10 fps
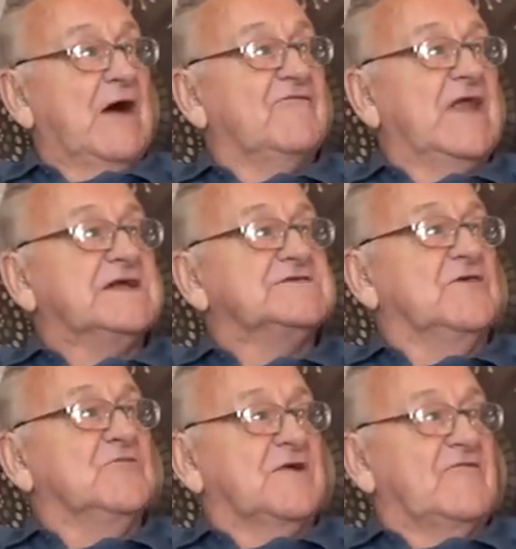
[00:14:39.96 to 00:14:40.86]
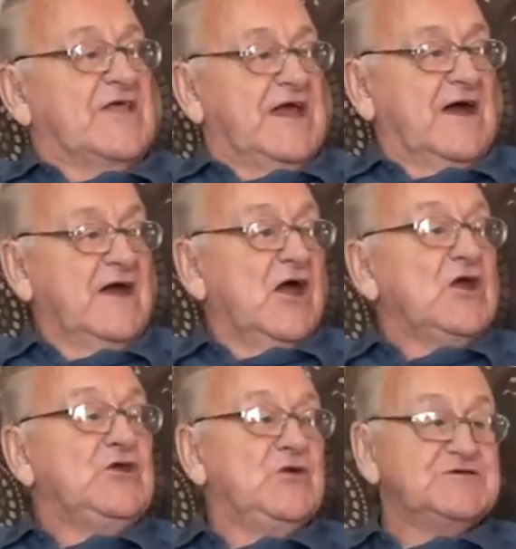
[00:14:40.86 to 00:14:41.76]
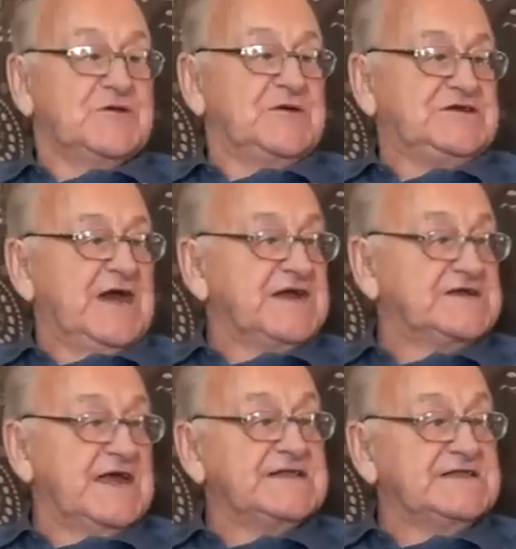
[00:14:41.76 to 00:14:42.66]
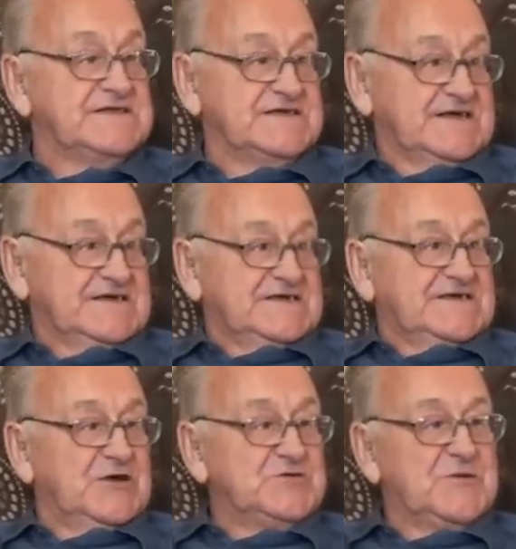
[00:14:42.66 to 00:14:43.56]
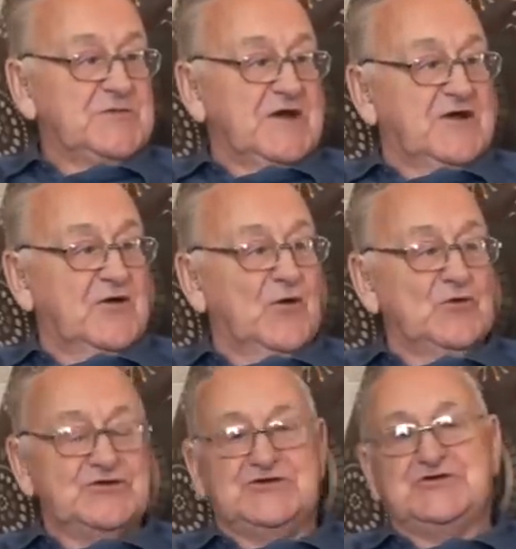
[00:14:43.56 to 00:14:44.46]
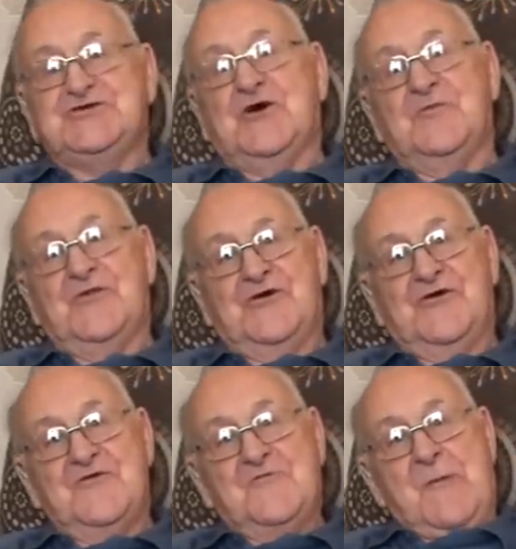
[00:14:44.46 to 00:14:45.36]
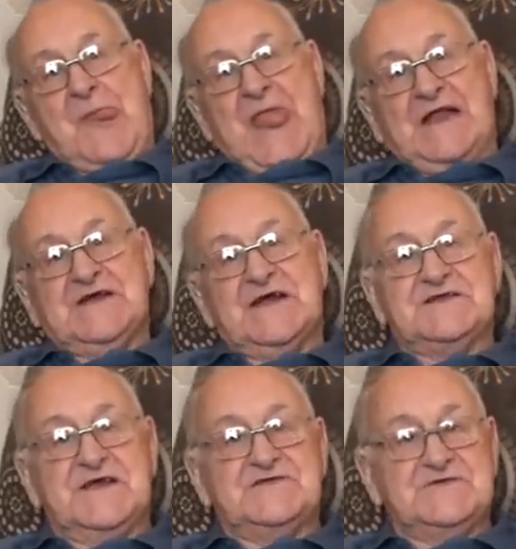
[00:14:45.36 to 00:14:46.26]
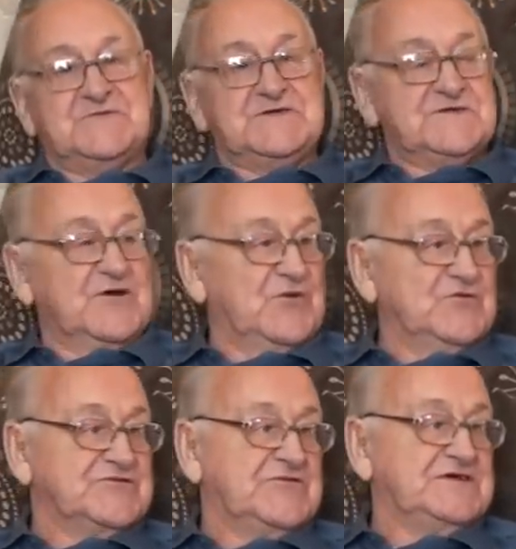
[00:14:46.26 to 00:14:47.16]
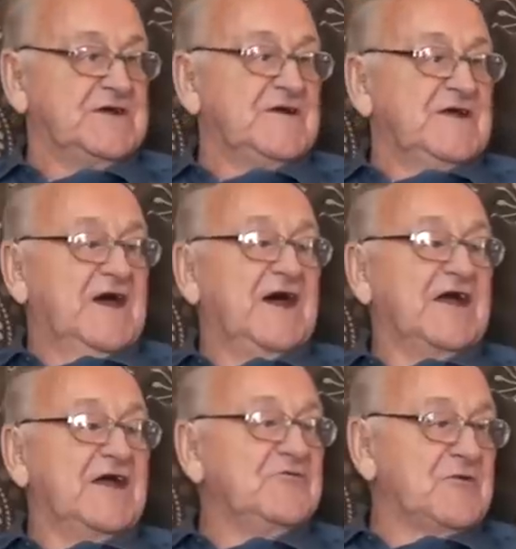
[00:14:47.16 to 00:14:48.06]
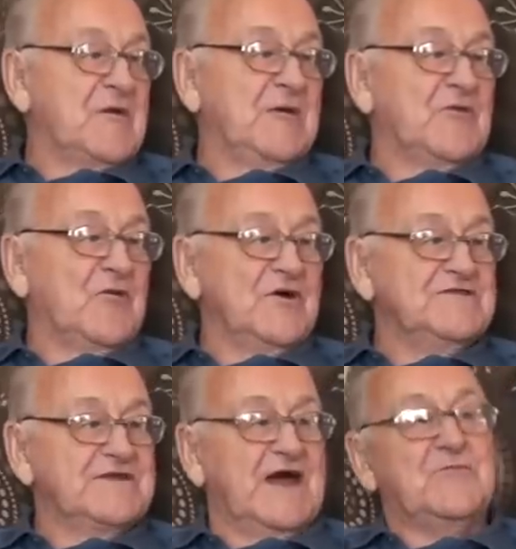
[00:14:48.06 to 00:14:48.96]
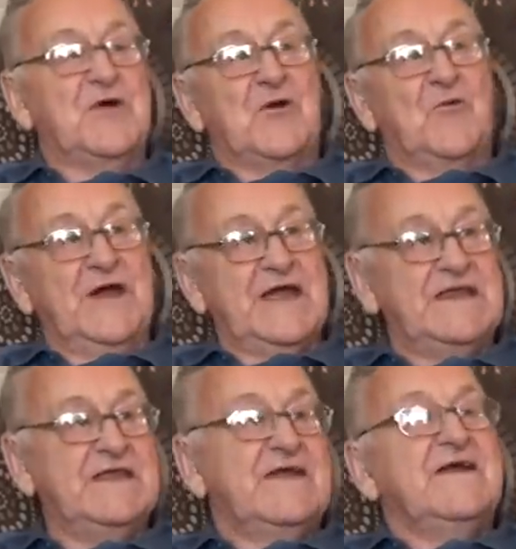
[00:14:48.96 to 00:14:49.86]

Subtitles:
flats or whatever they are, used to be Jack Seddon's. Used to be a grocery shop there, Jack Seddon's groceries. And I remember one time when a wagon